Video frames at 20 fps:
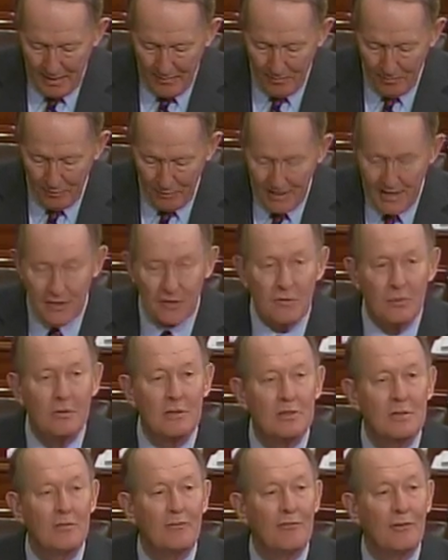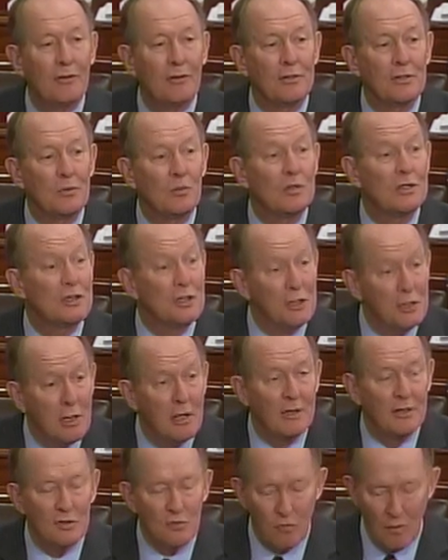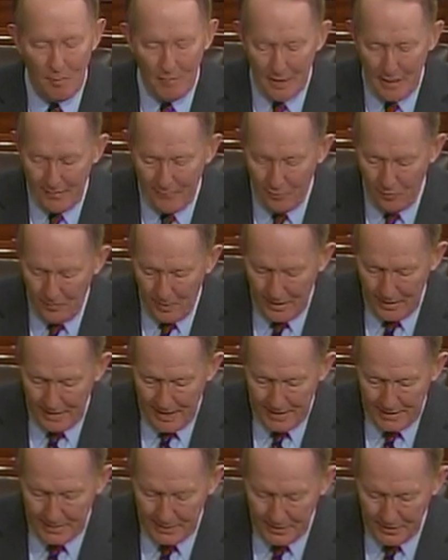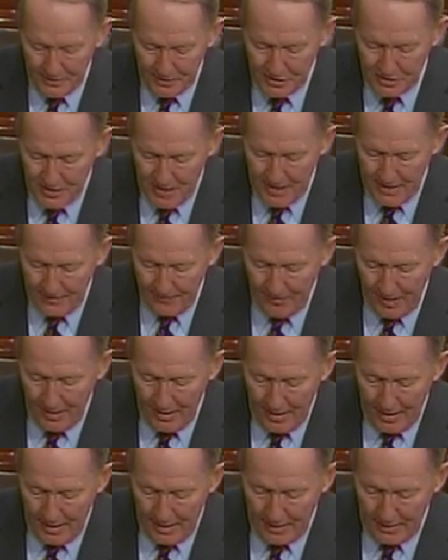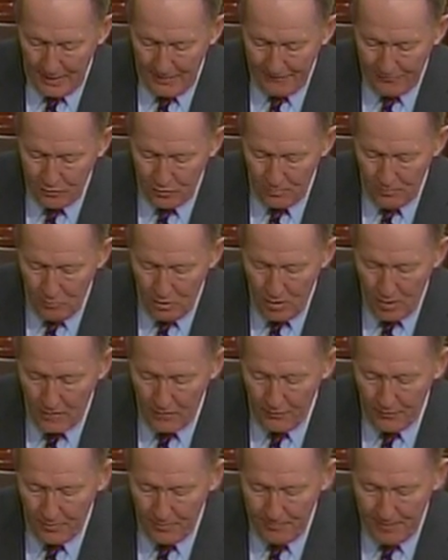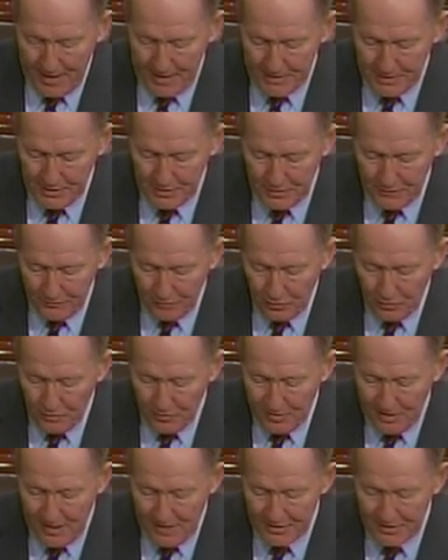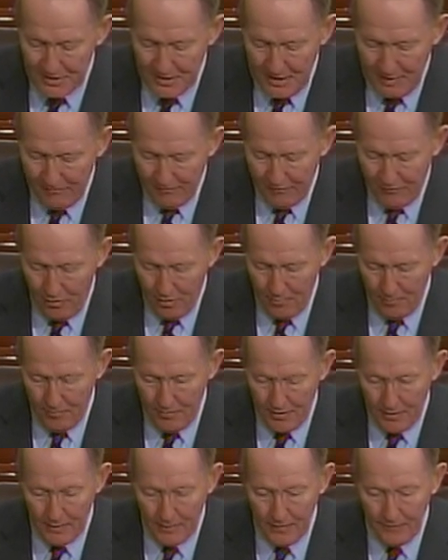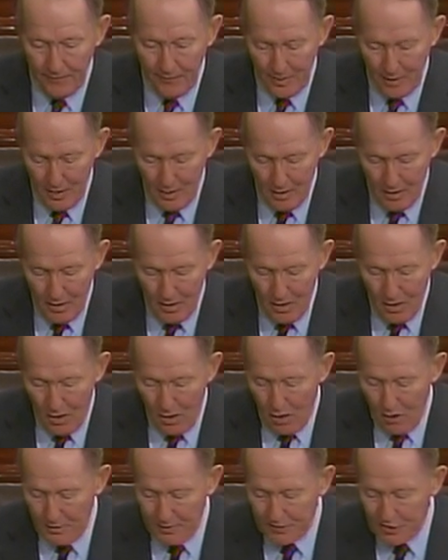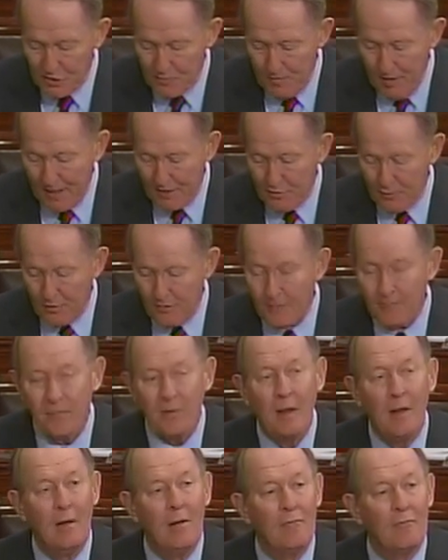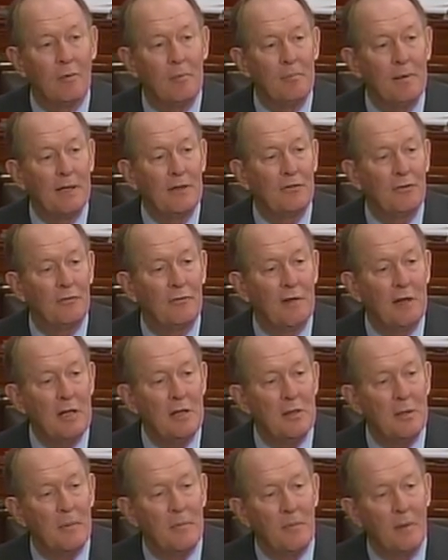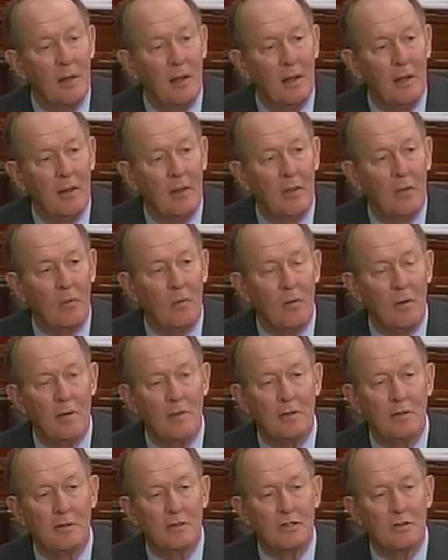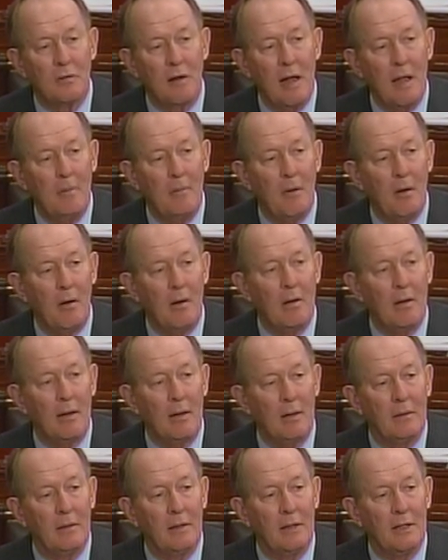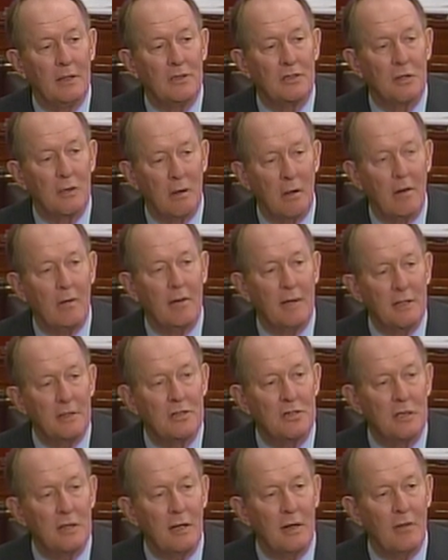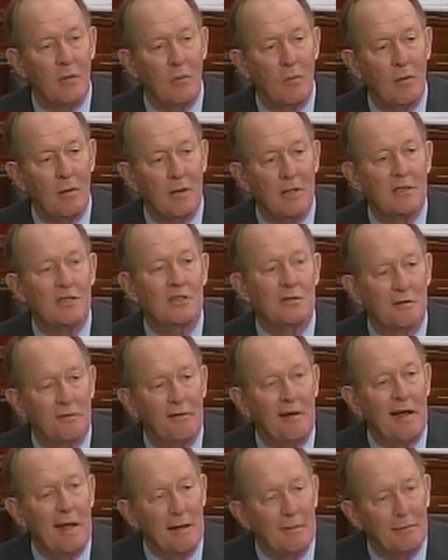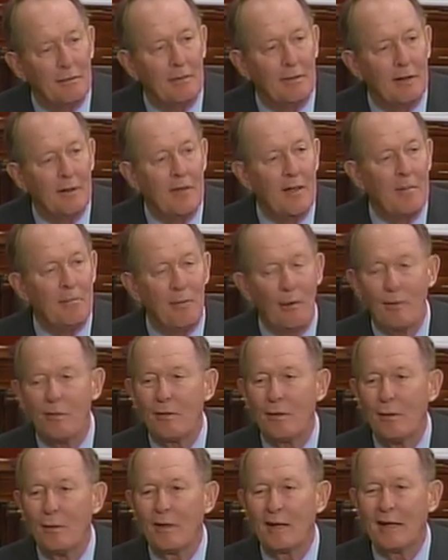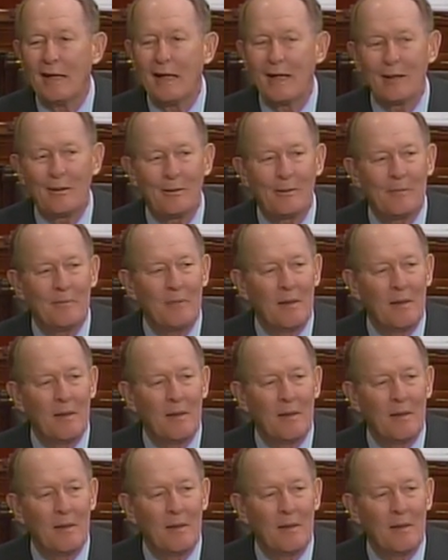Blanche was the youngest woman ever to be elected to the Senate and left her mark with the passage of the 2008 Farm Bill. Arlen Specter from Pennsylvania. The word to describe Arlen is courage. The other word is survivor, and they both go together.